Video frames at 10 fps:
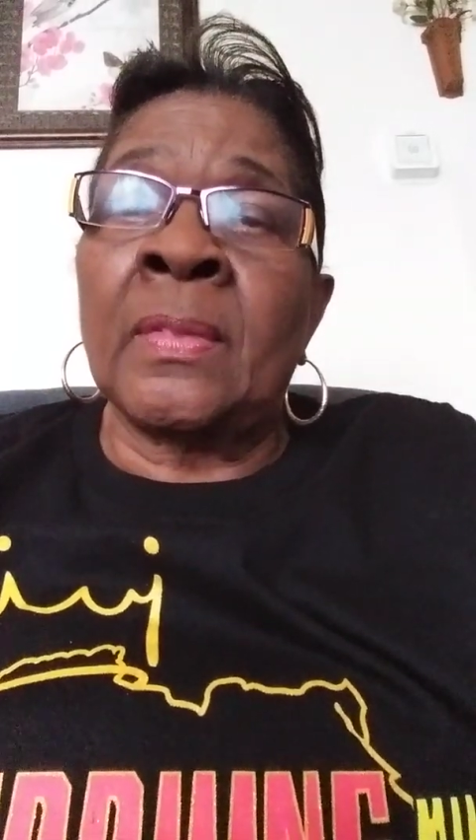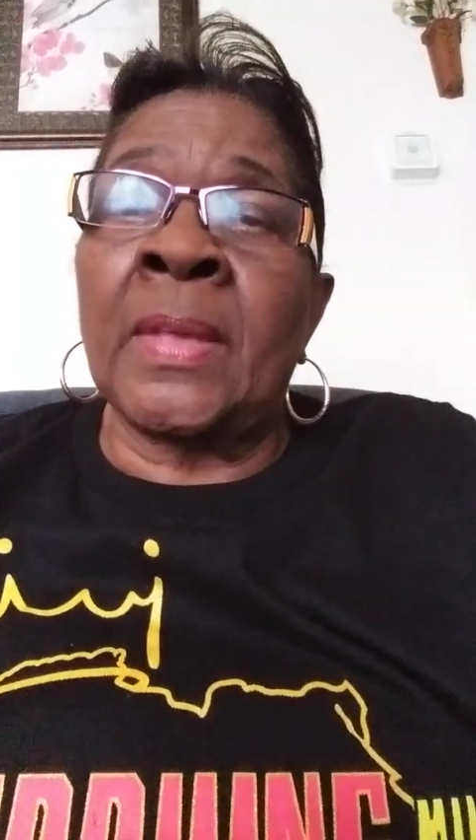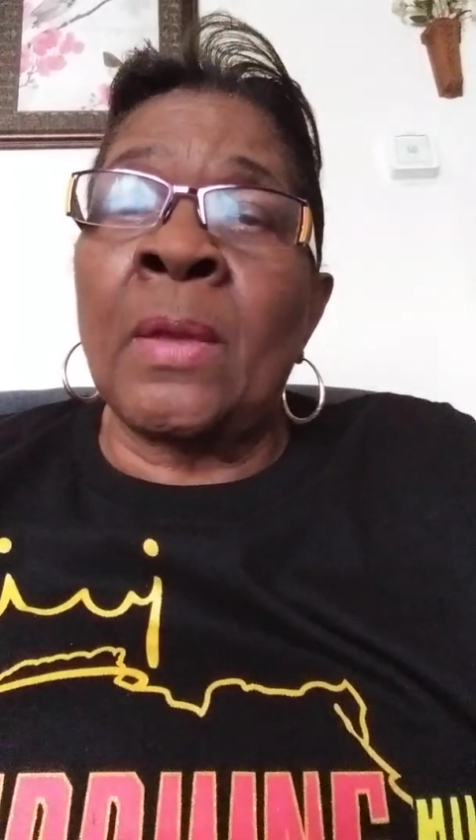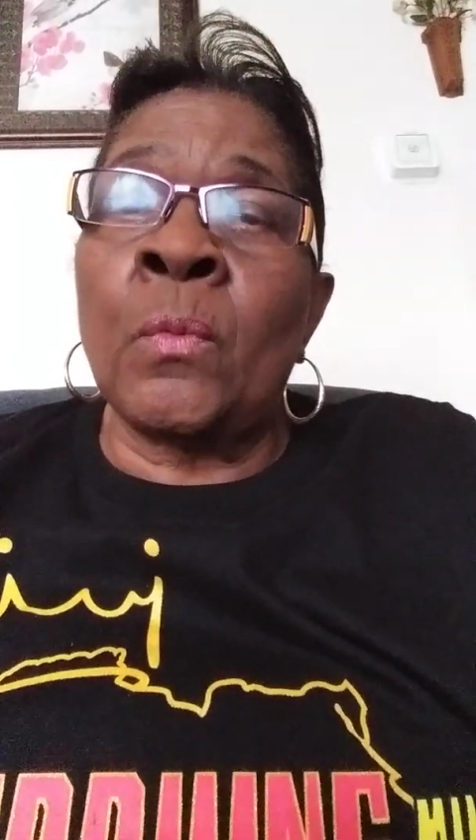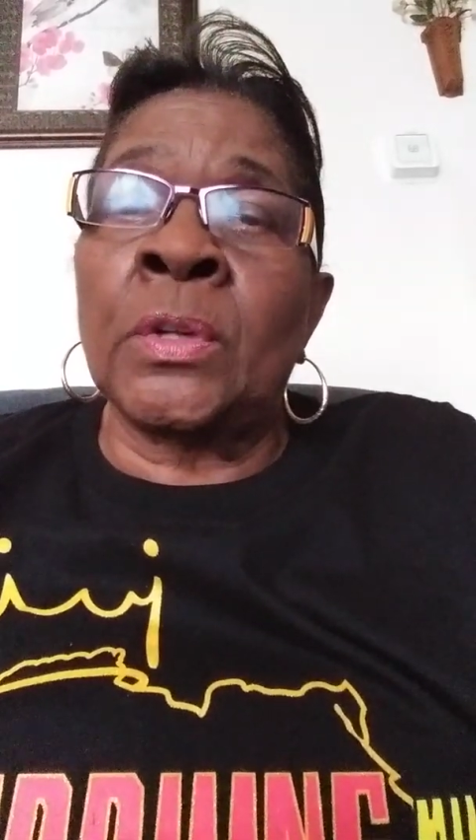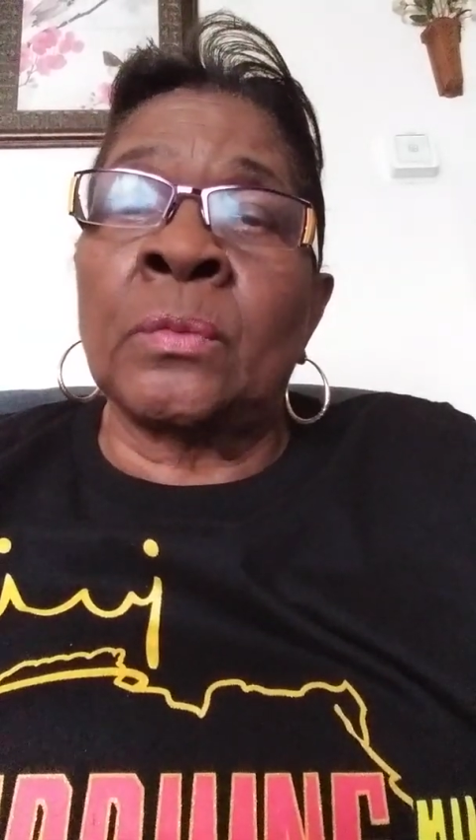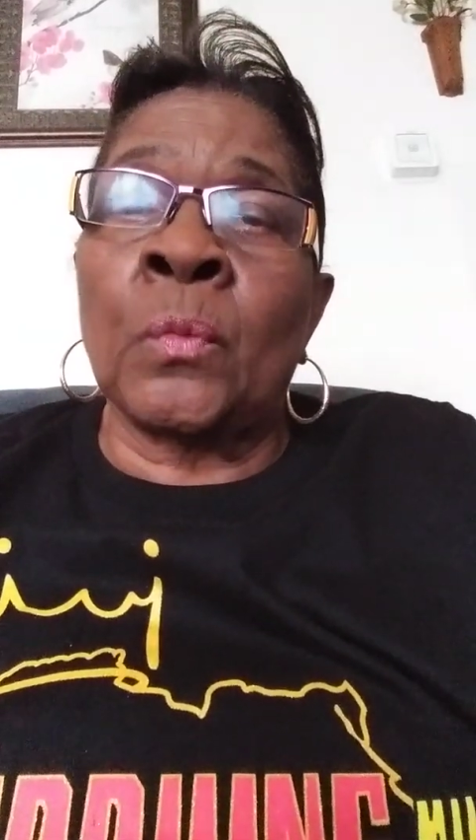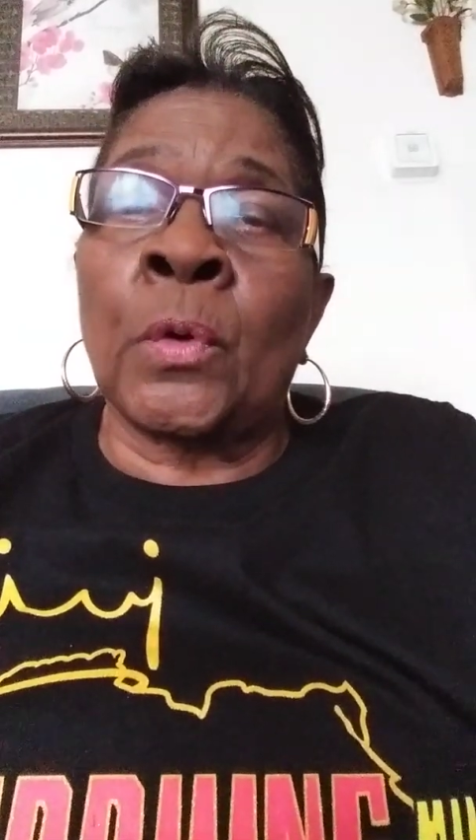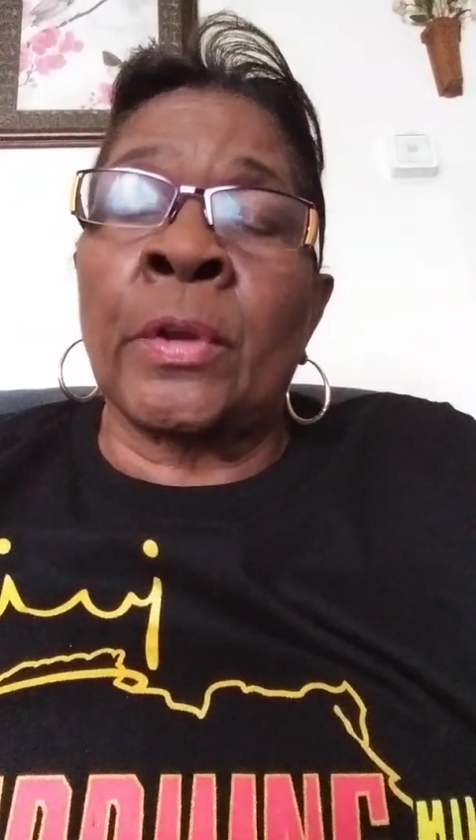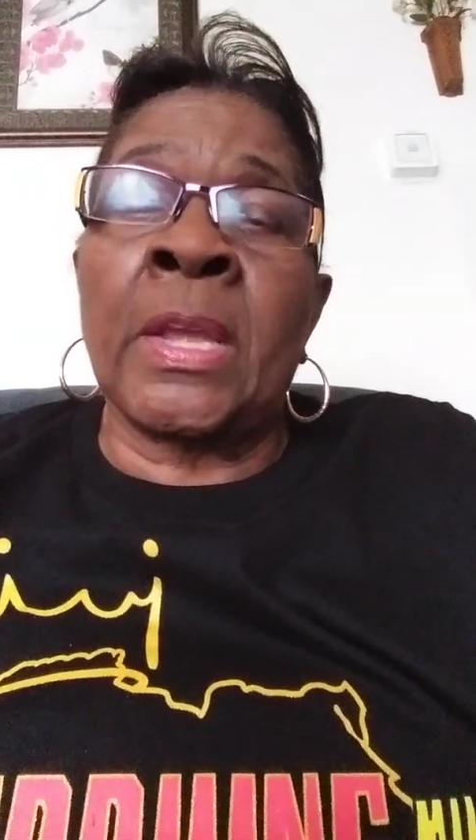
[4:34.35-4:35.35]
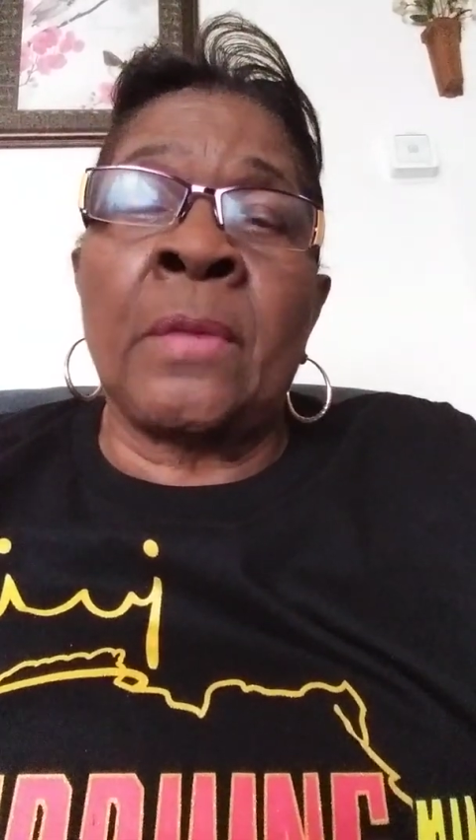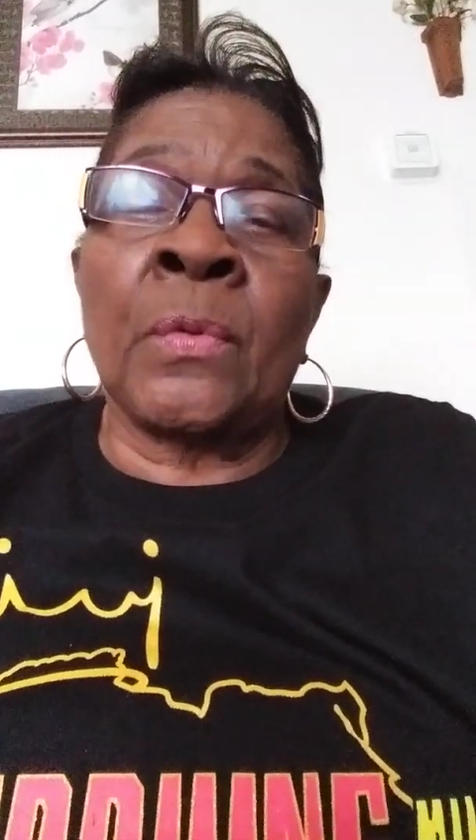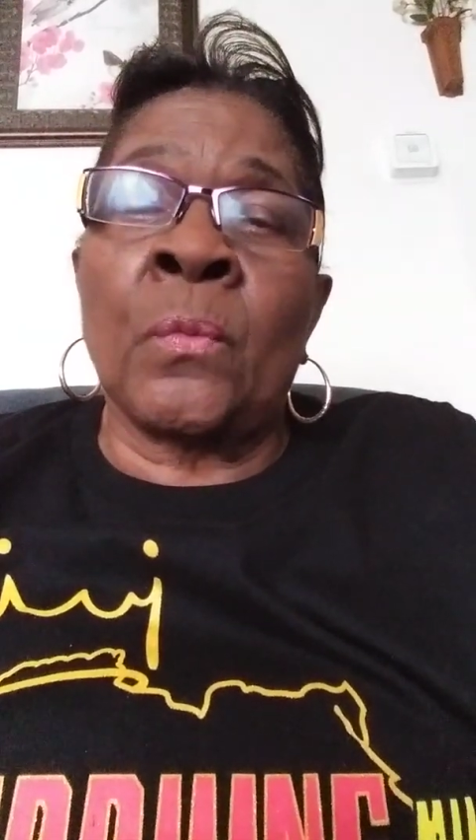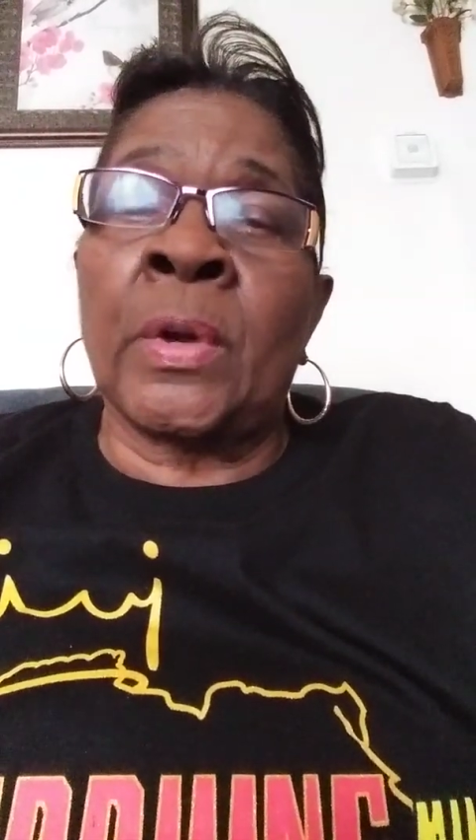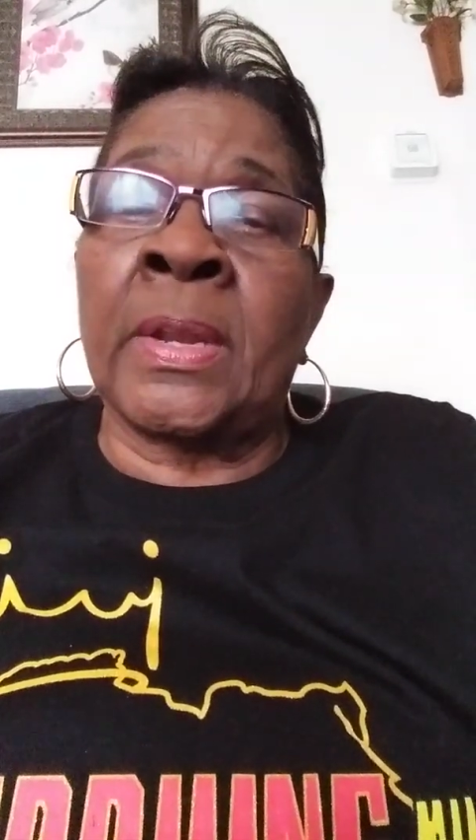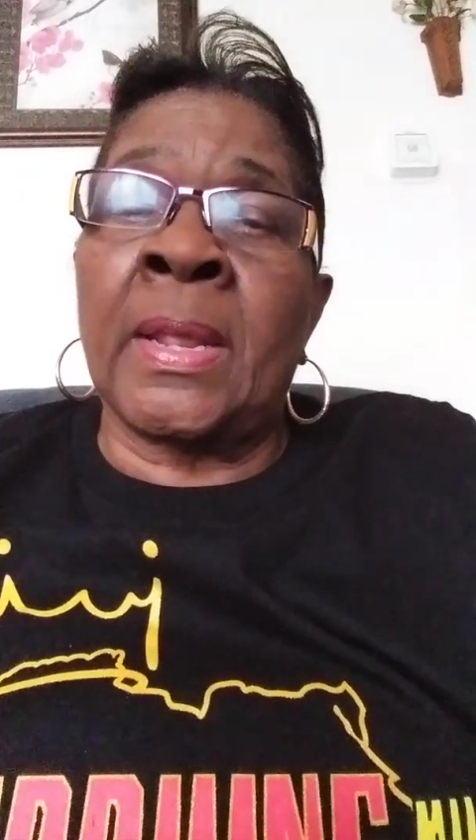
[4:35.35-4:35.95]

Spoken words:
They wouldn't work even when